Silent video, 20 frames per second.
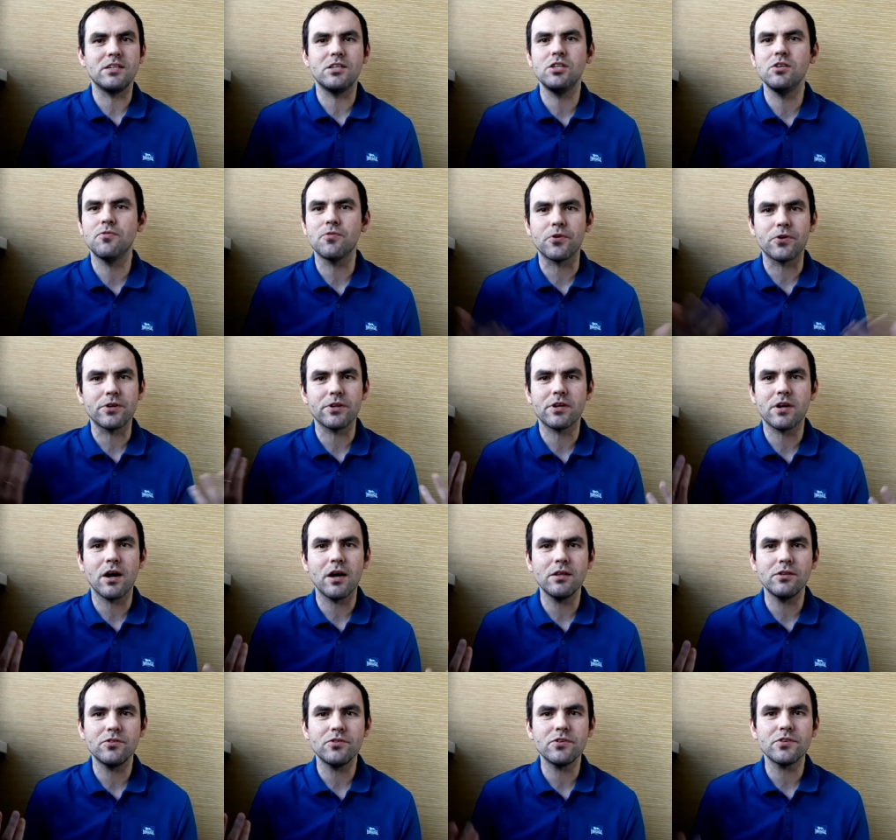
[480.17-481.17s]
different
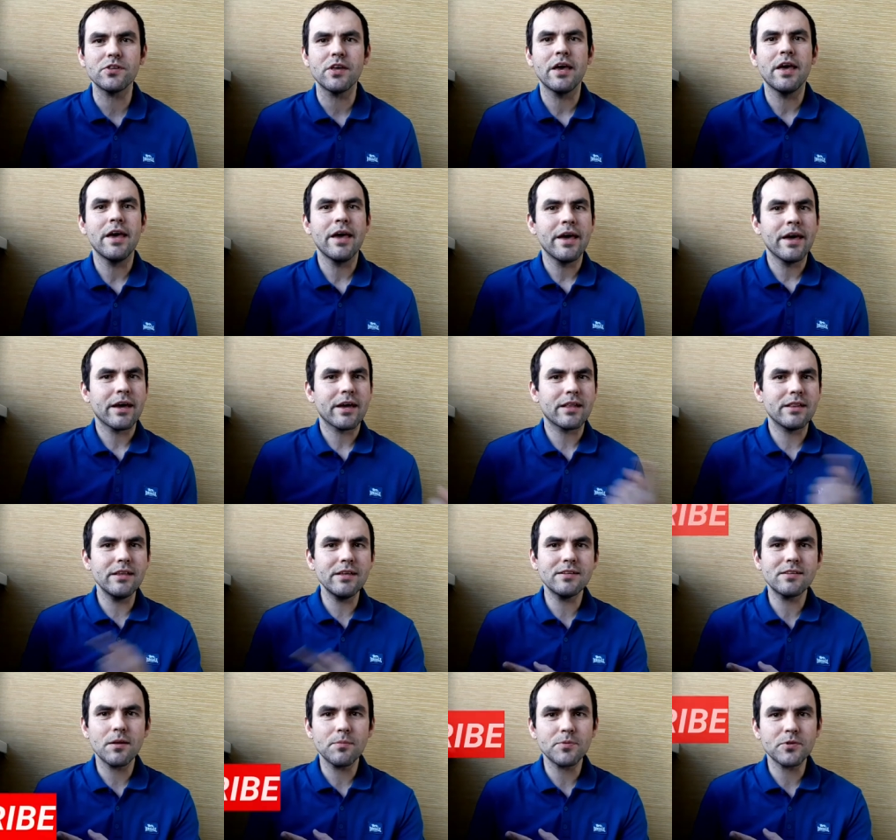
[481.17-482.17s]
countries,
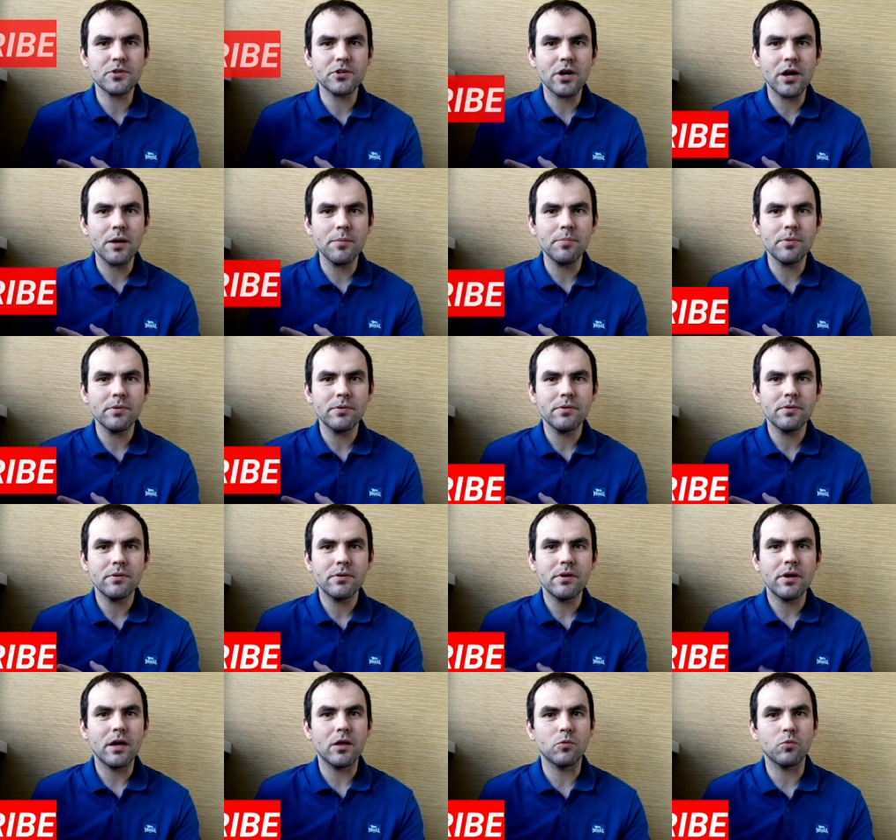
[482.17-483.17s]
click subscribe
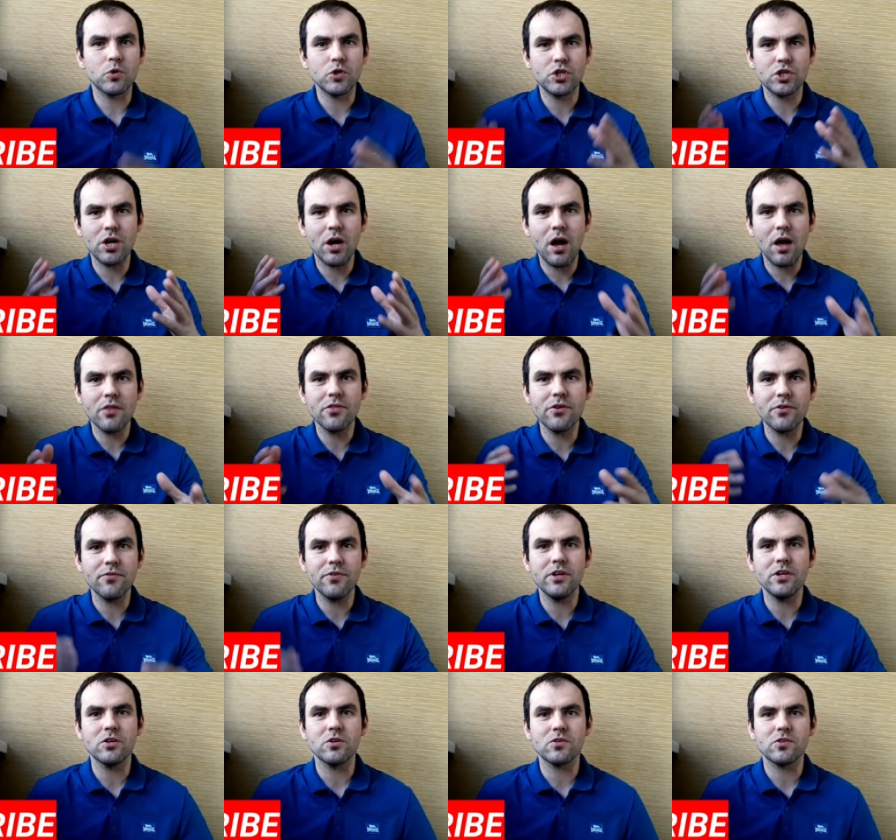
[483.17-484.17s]
and watch other
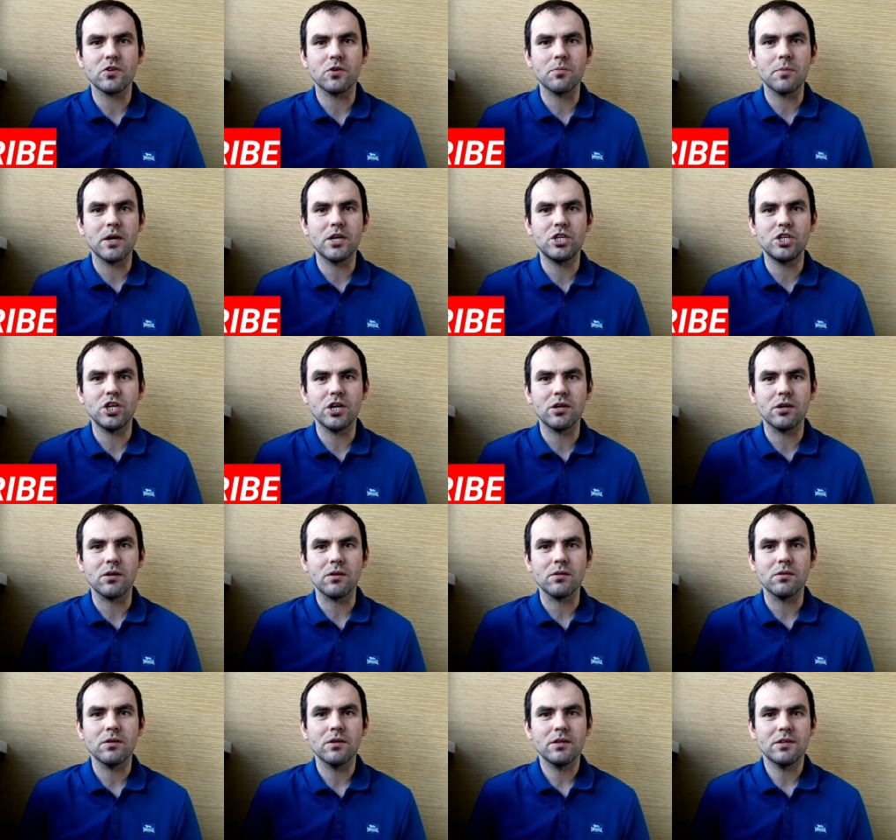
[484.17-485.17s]
videos on my
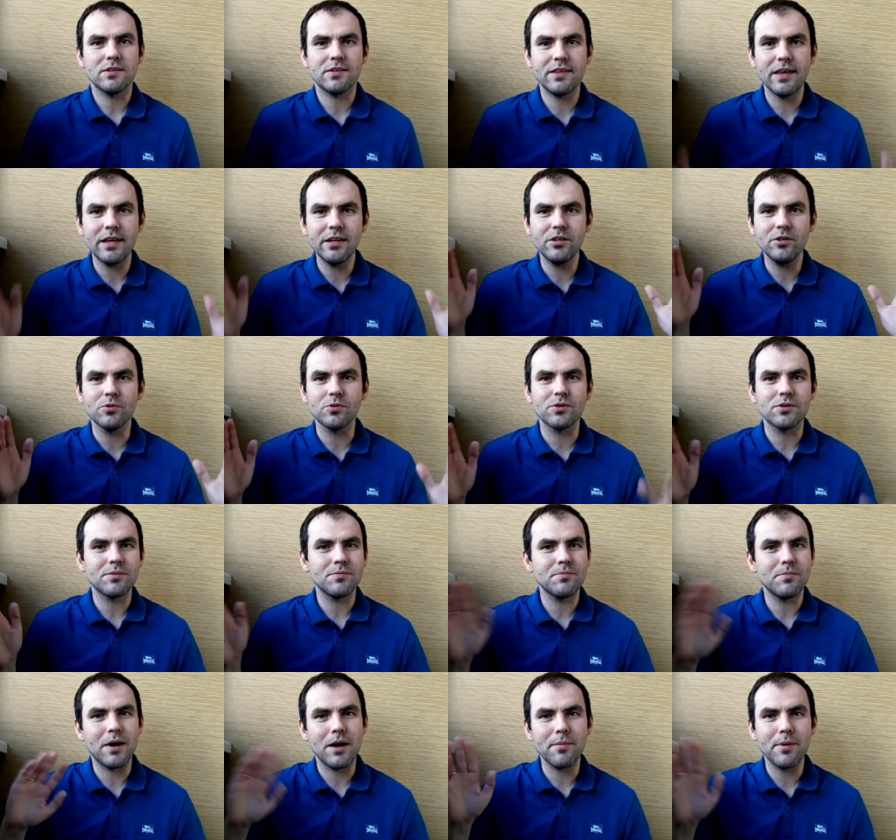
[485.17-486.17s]
channel. Stay tuned.
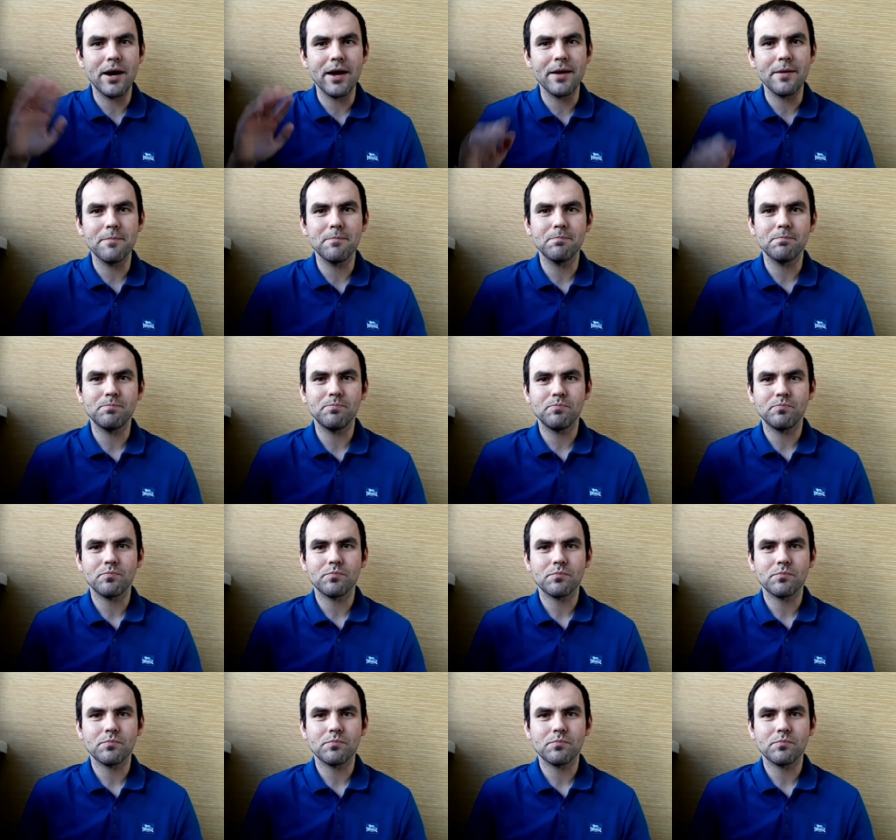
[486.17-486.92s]
Bye-bye.